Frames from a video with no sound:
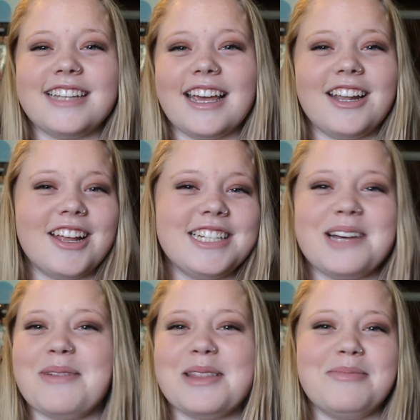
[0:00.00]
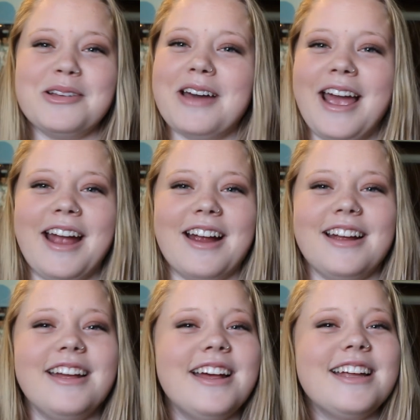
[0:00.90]
I can only tell by the blue
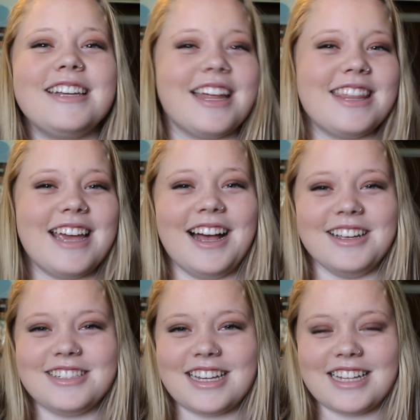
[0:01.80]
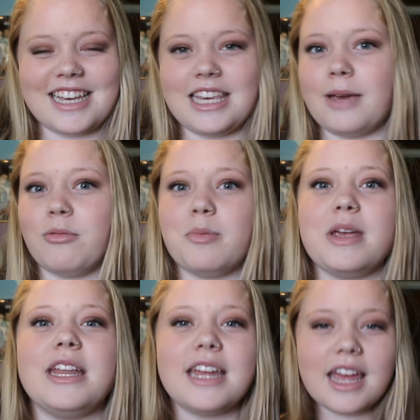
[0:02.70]
hair, nothing else. And like he kept
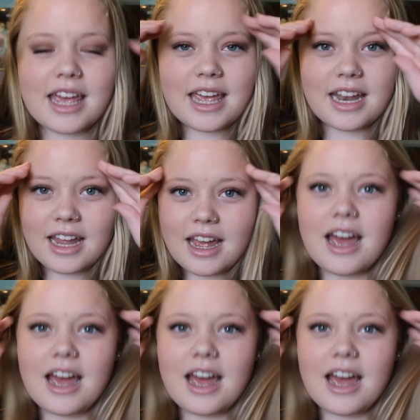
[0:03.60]
repeating it, and